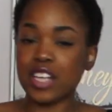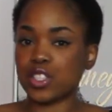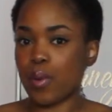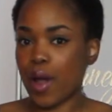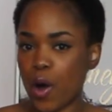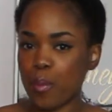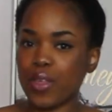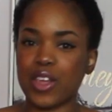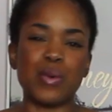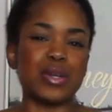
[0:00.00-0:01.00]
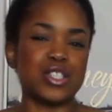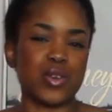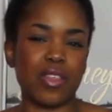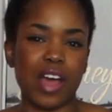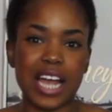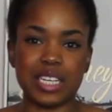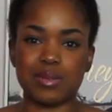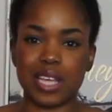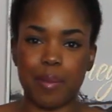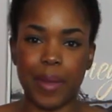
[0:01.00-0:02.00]
So I hope that you enjoy the
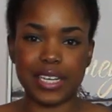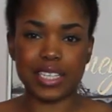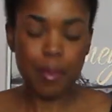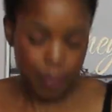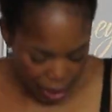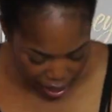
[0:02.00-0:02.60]
items that I picked up.